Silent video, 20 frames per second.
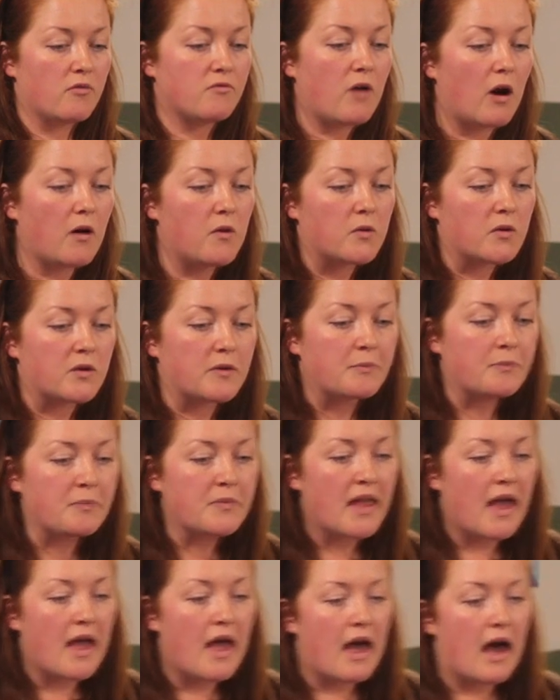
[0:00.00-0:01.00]
role.
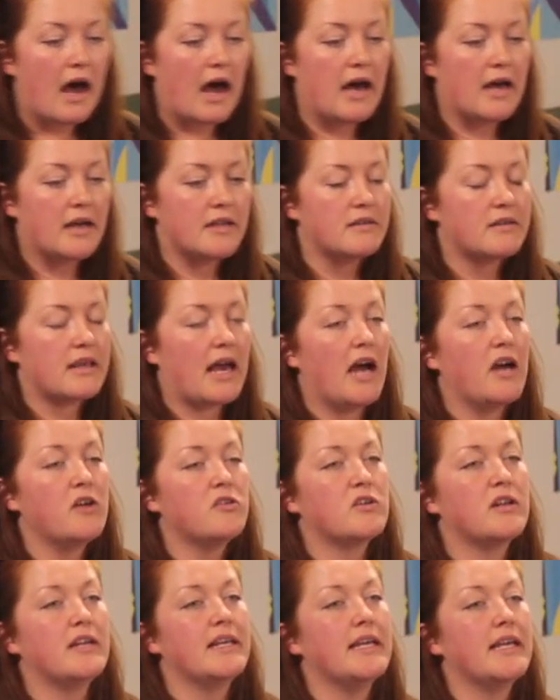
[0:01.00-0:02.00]
And
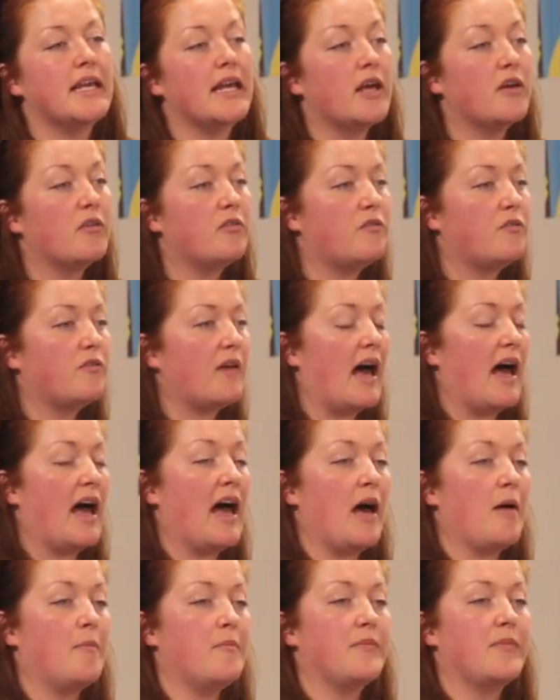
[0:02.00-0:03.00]
actually, if
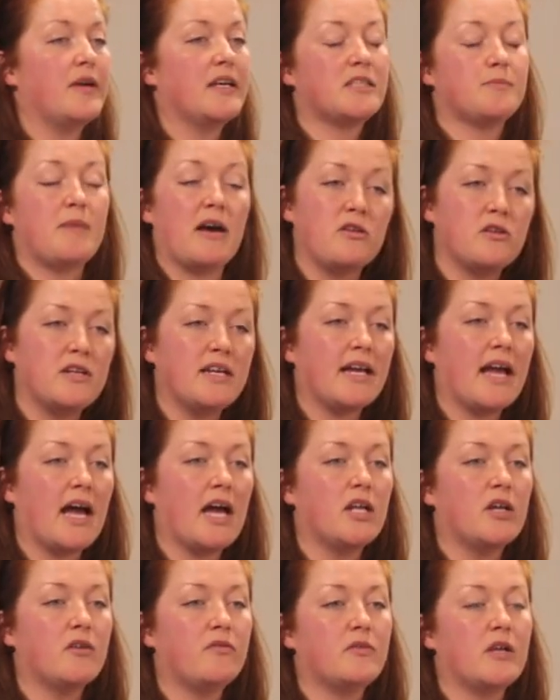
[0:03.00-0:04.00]
especially
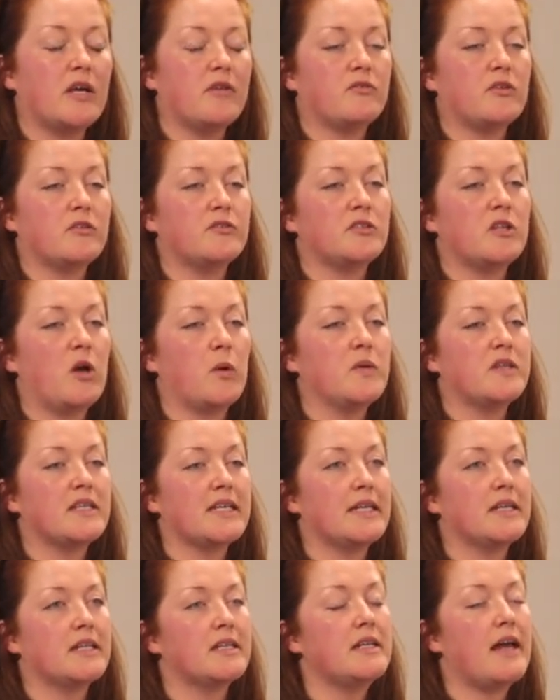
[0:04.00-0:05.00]
again, if there's no
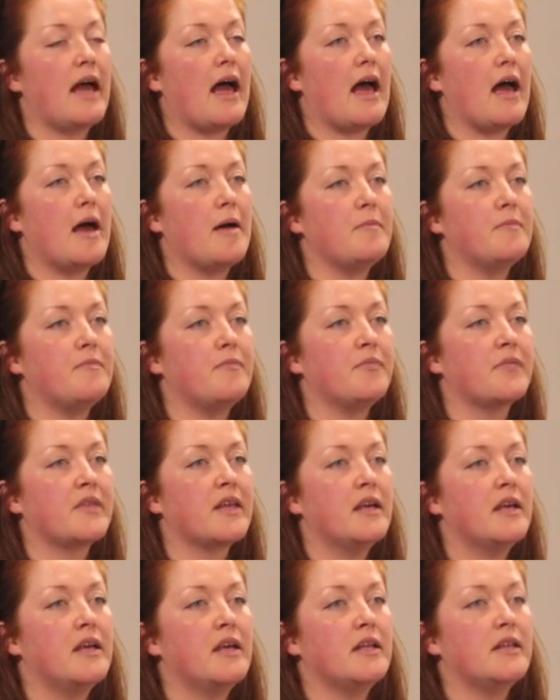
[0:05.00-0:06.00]
deal,
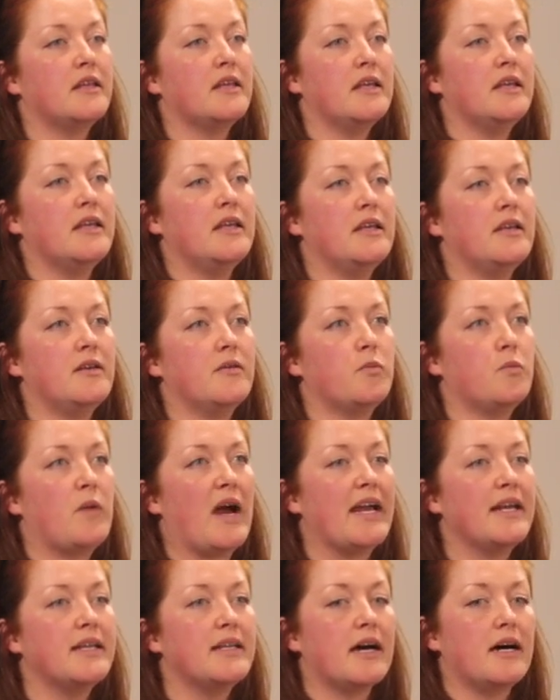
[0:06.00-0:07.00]
the
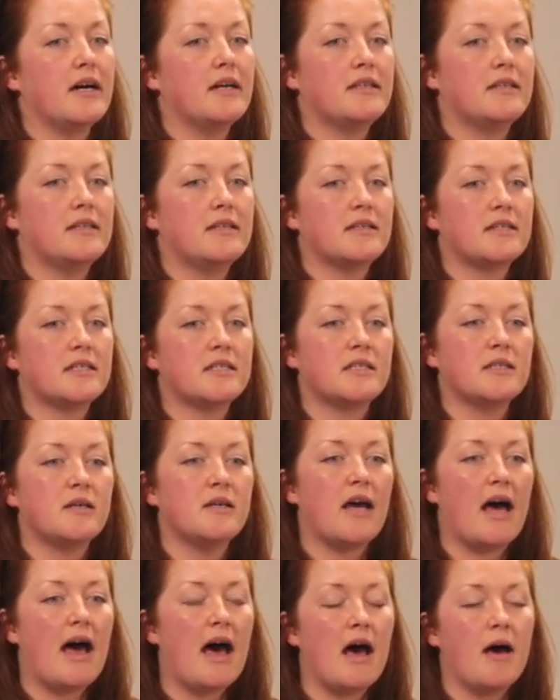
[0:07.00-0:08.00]
way that
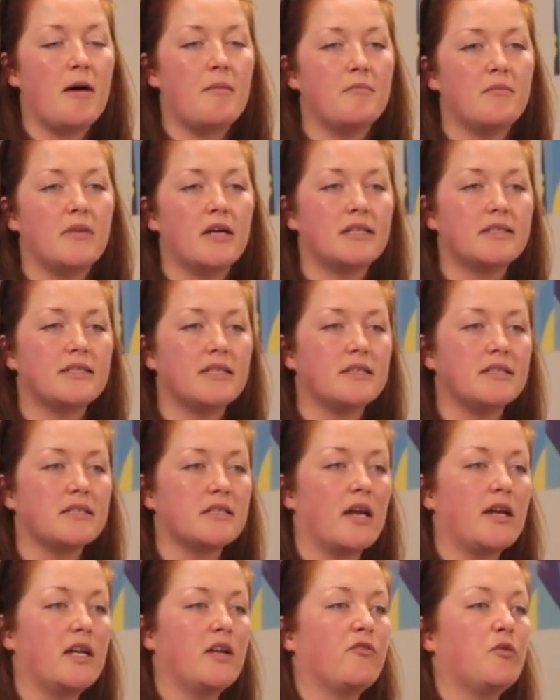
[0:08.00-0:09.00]
cities
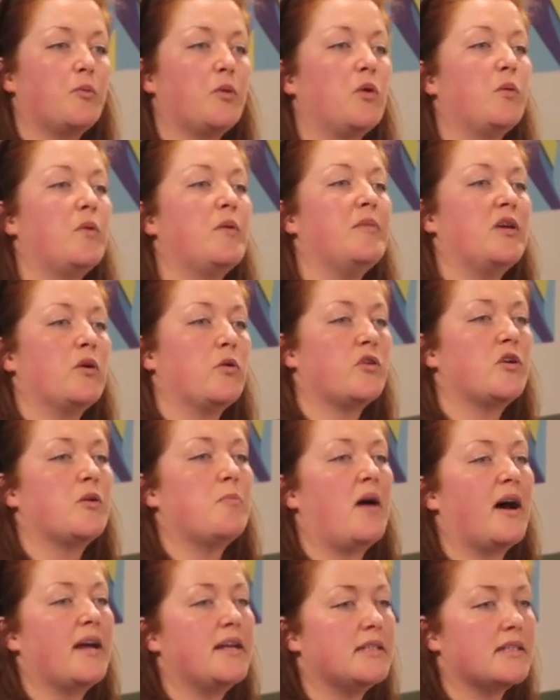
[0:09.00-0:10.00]
like Liverpool will be
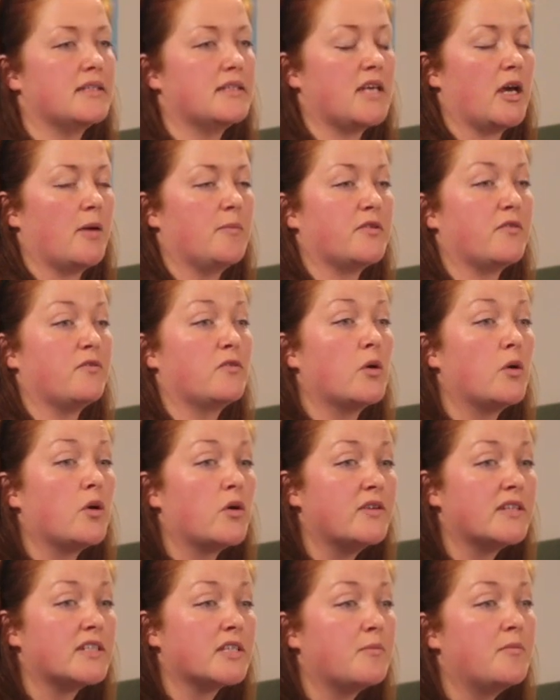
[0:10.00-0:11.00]
undermined in terms of
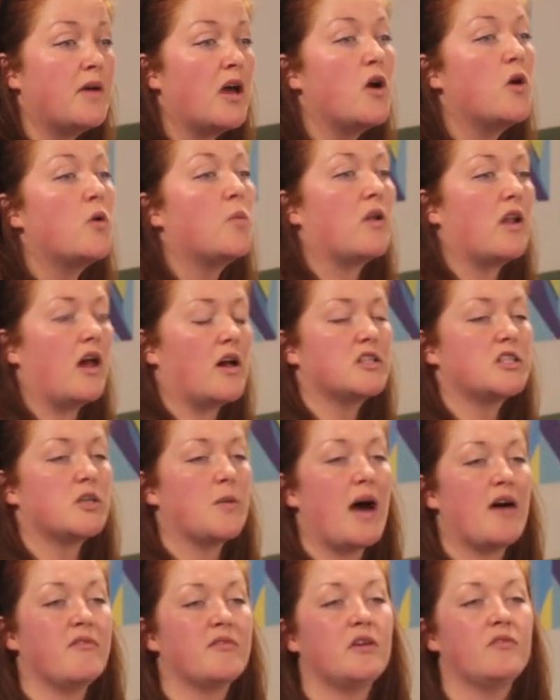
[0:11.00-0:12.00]
tourism will also
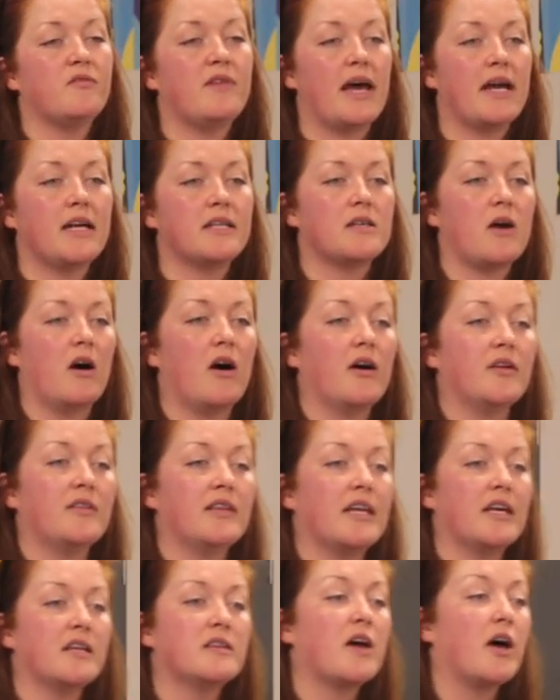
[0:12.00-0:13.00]
have an effect
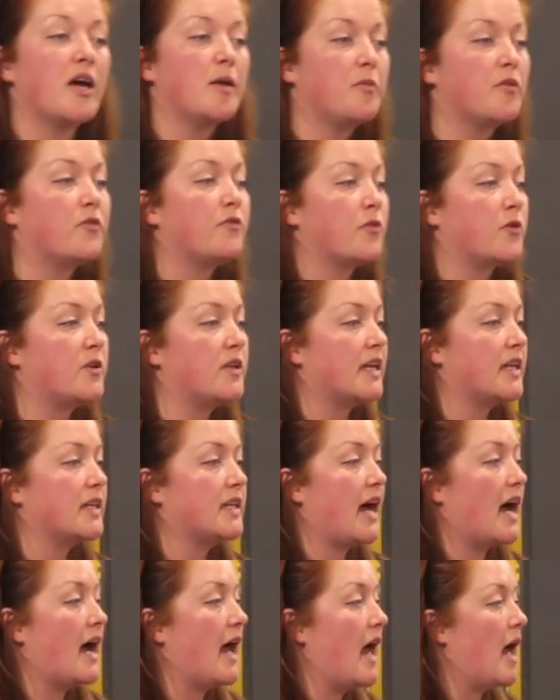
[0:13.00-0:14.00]
on the type of funding
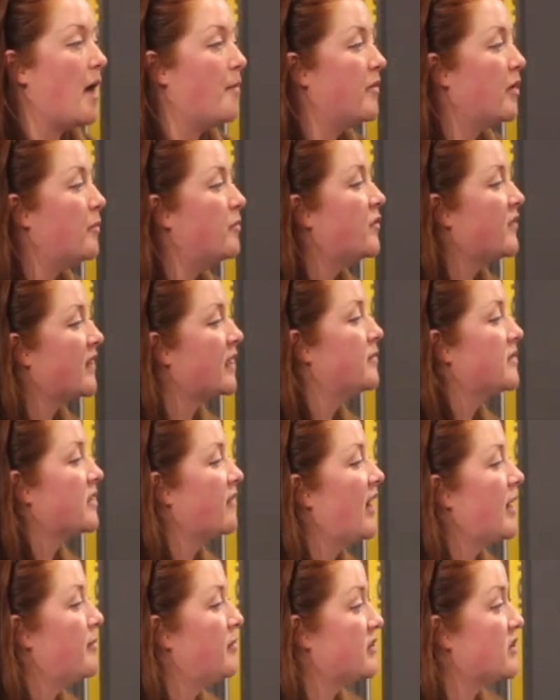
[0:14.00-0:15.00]
that museums
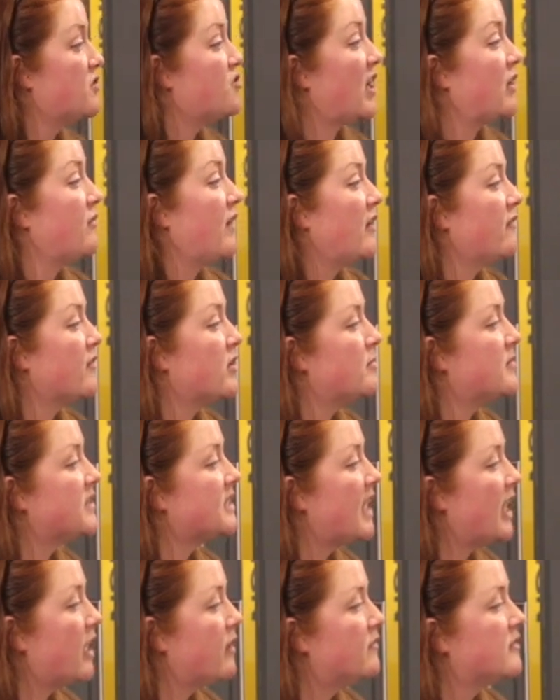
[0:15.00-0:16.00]
are able to generate for
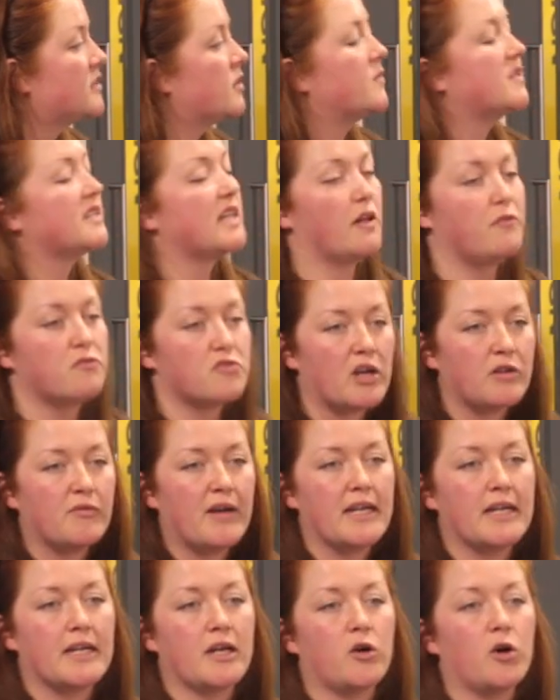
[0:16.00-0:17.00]
themselves. So
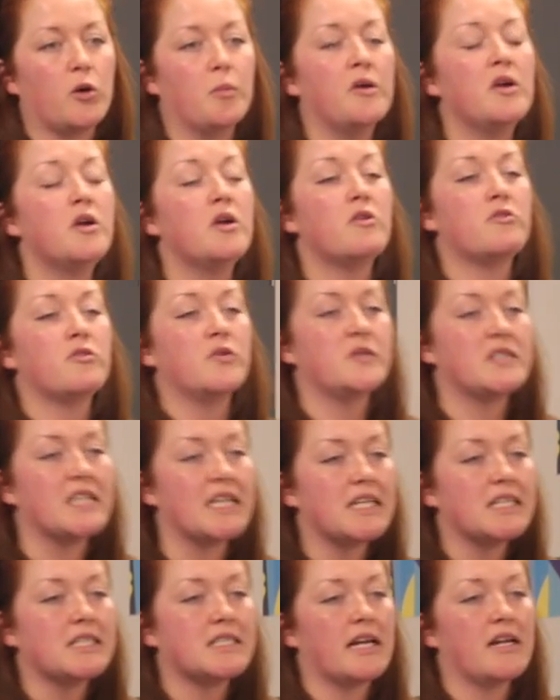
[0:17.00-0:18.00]
self-generated income through
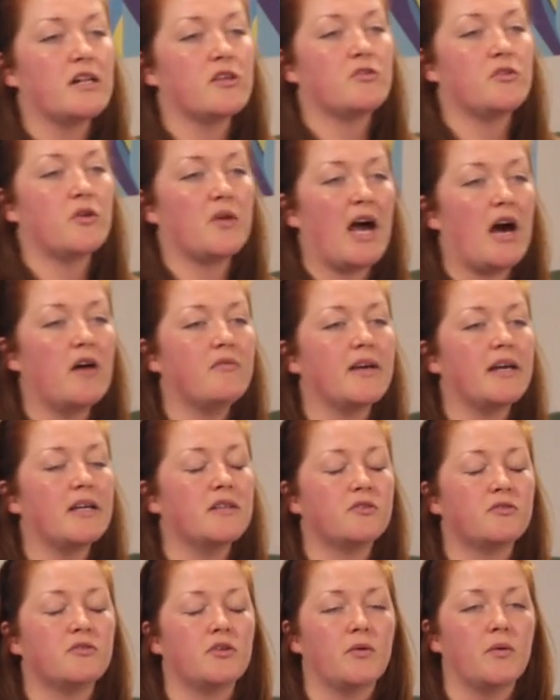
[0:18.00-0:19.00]
ticket sales, through
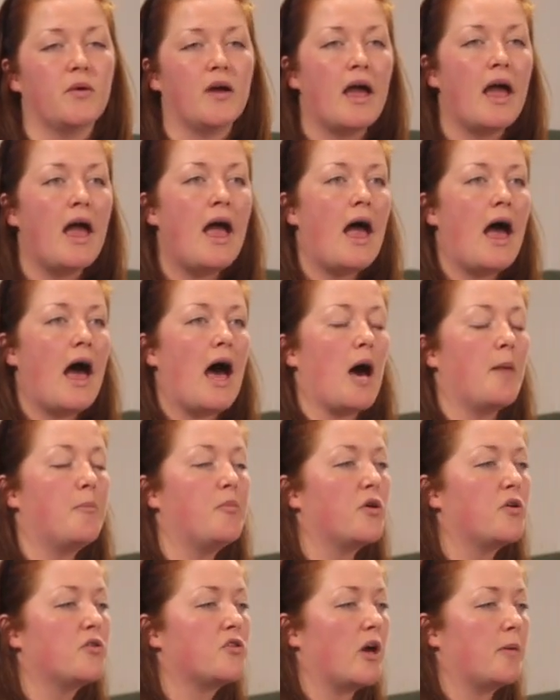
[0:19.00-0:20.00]
cafes, through
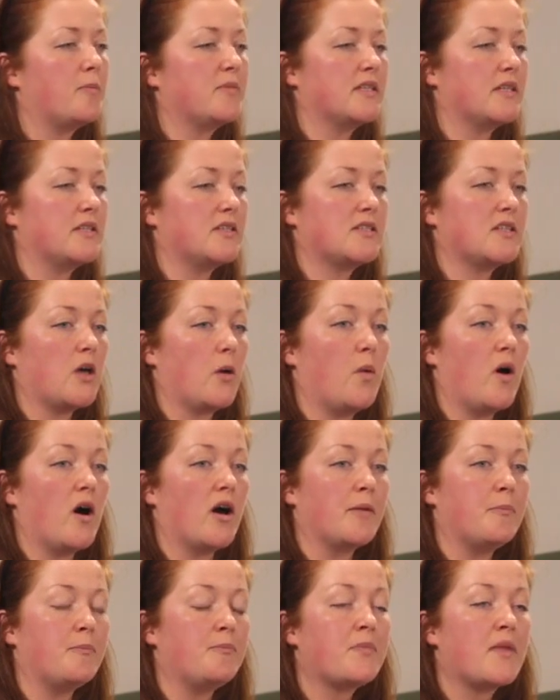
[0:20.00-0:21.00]
bookshops and so
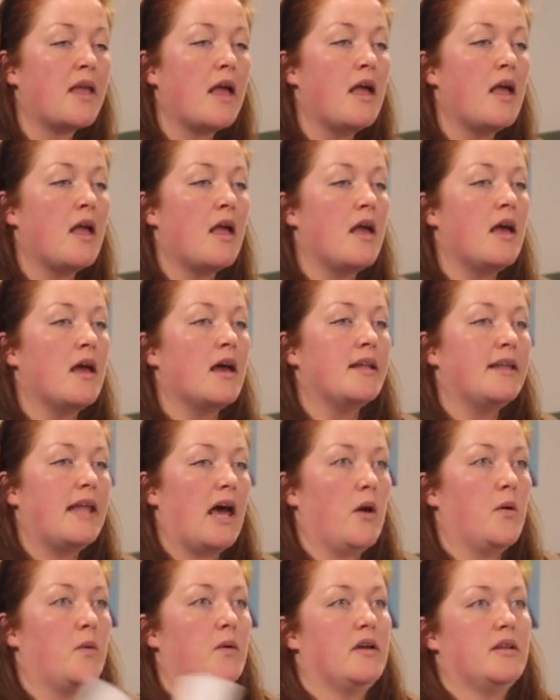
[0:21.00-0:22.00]
on.
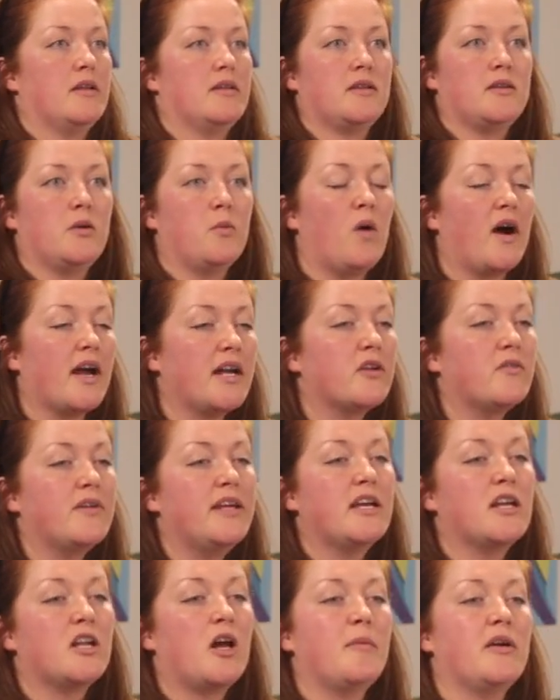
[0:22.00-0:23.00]
Now, the wider
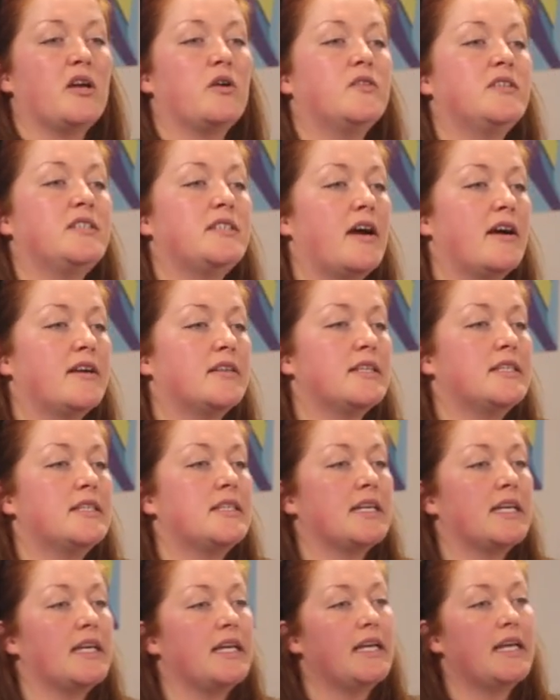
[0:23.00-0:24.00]
economic
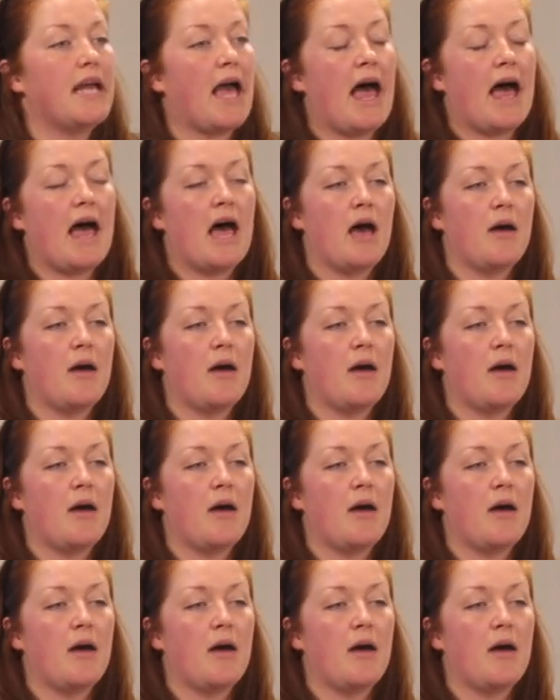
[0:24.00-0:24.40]
uncertainty,